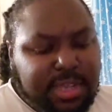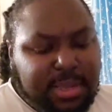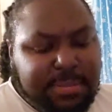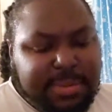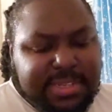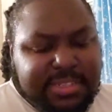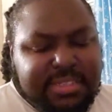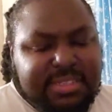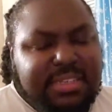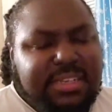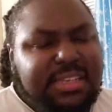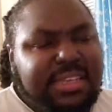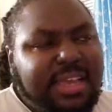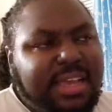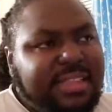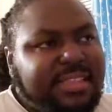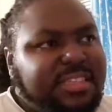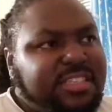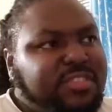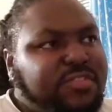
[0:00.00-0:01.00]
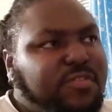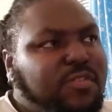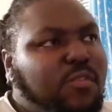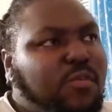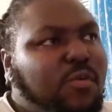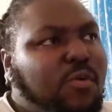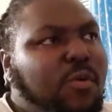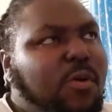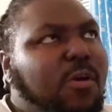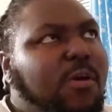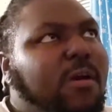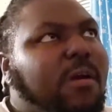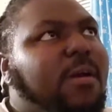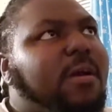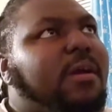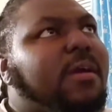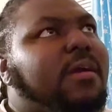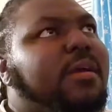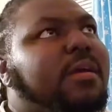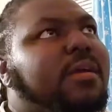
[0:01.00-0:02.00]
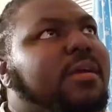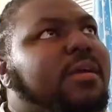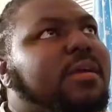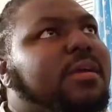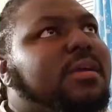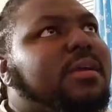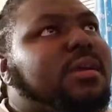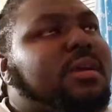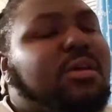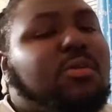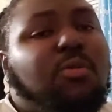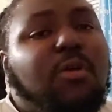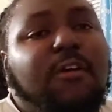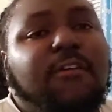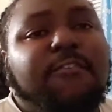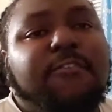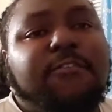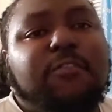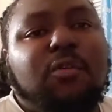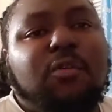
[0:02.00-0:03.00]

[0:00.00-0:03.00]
I basically got this for what,